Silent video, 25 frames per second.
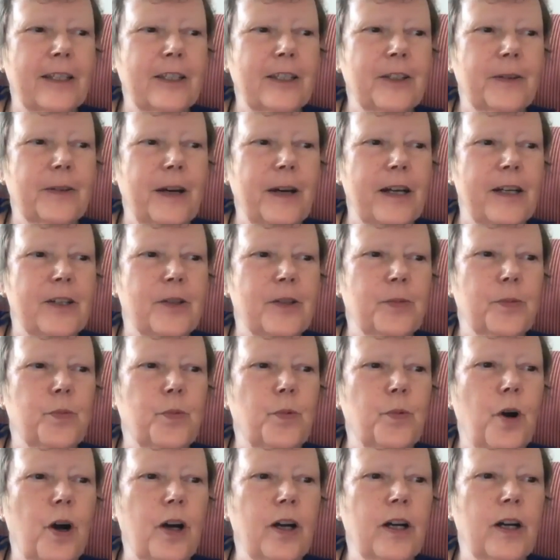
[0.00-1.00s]
to us
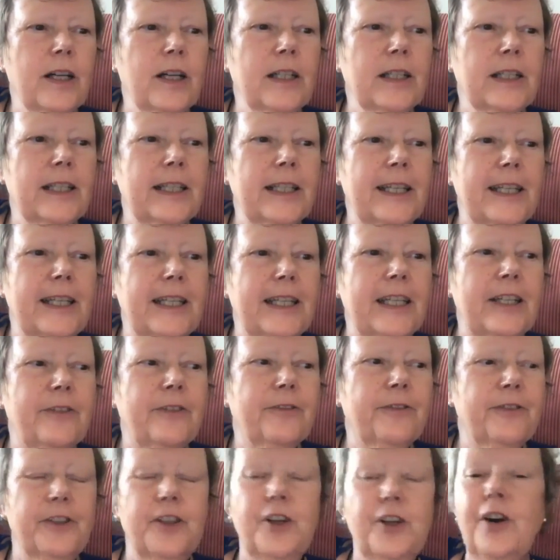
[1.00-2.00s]
what cleaning
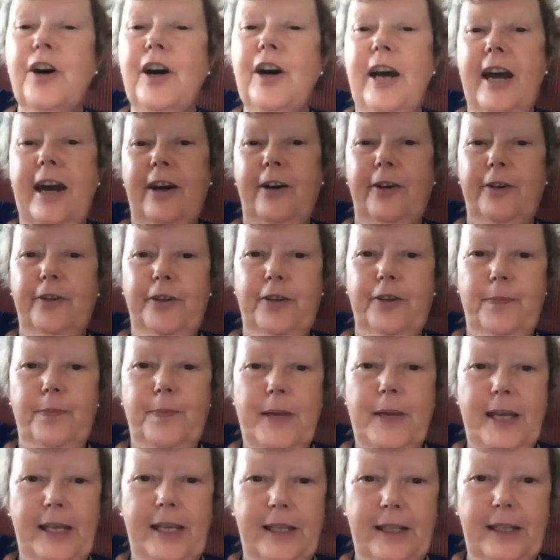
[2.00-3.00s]
for your health
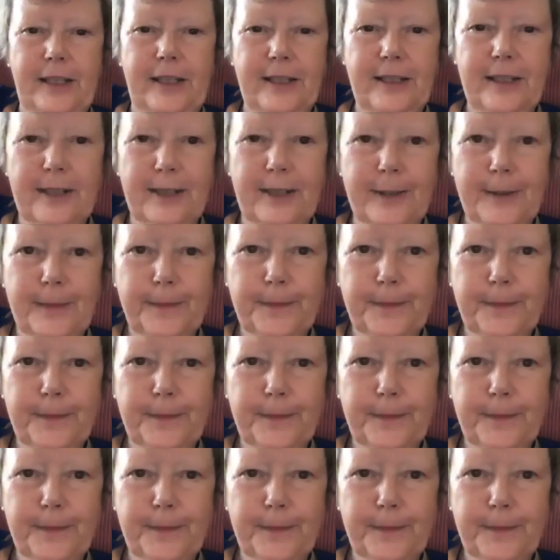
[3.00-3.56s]
means?